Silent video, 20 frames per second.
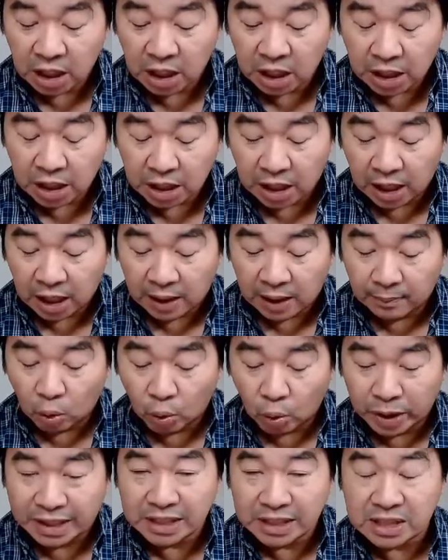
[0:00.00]
what
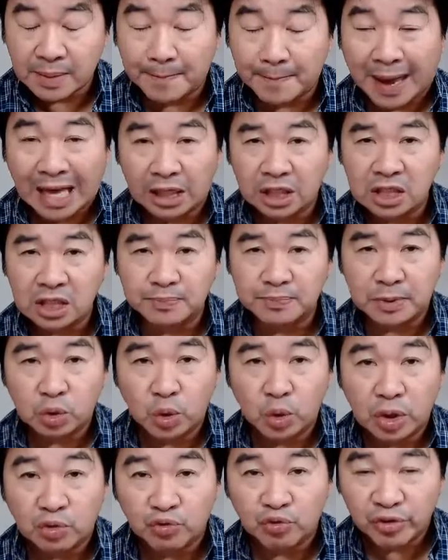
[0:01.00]
is the balance
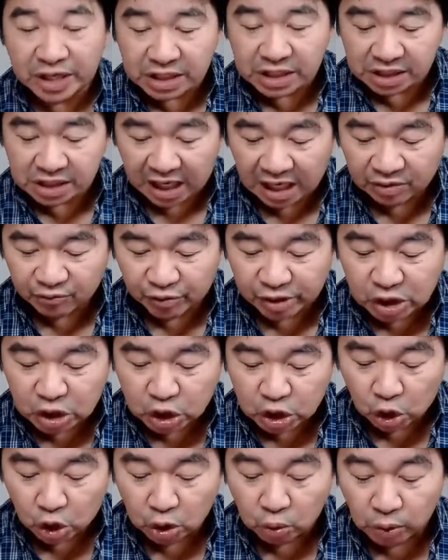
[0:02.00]
between risk and return?